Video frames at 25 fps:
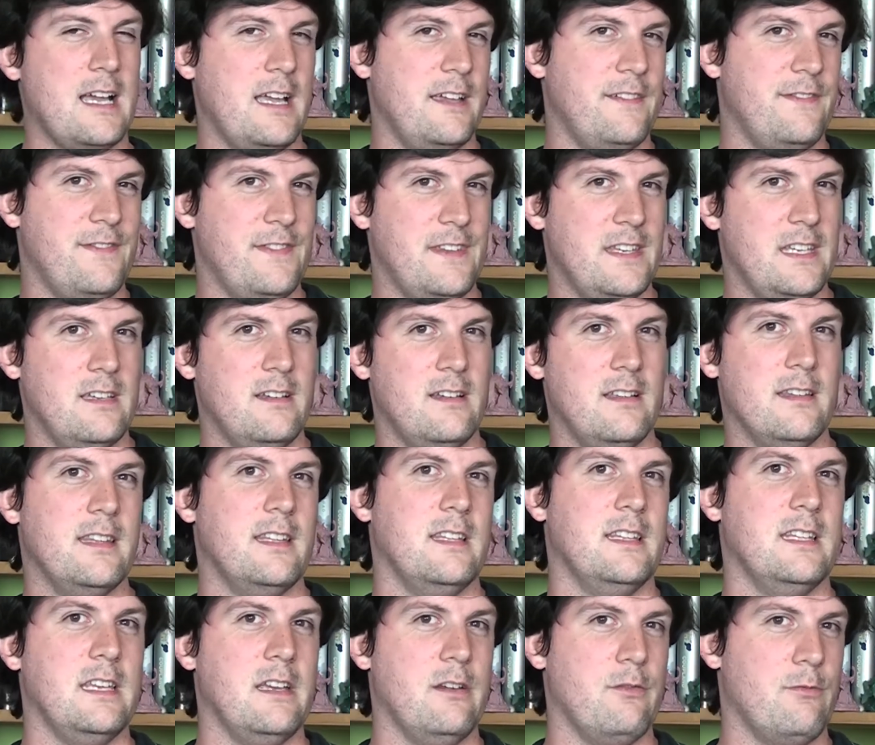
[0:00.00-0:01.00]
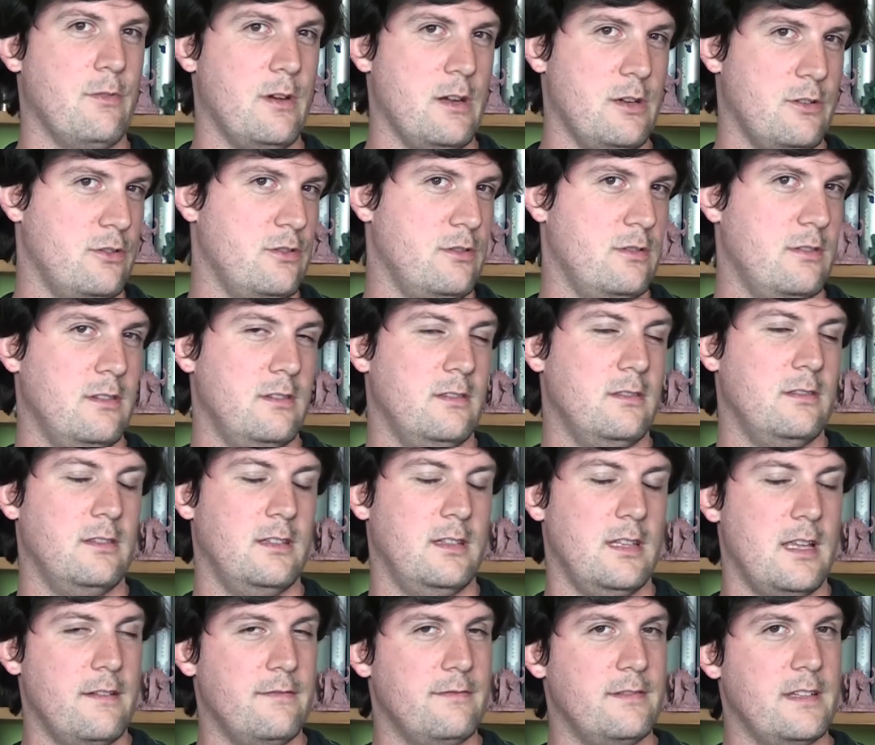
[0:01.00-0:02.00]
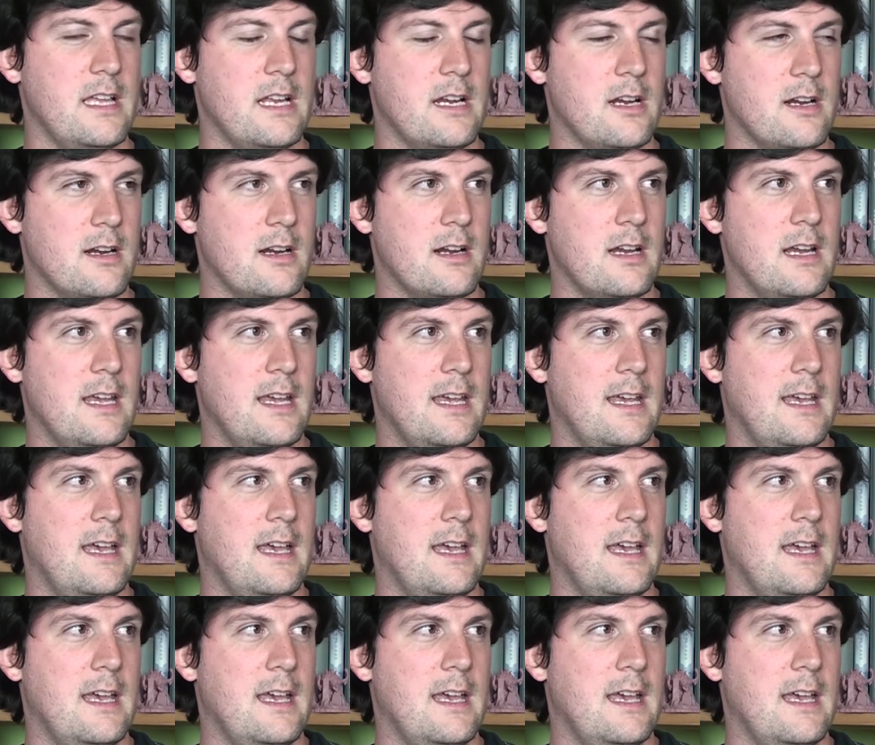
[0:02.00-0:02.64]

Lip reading: I feel, than the original Love Letter.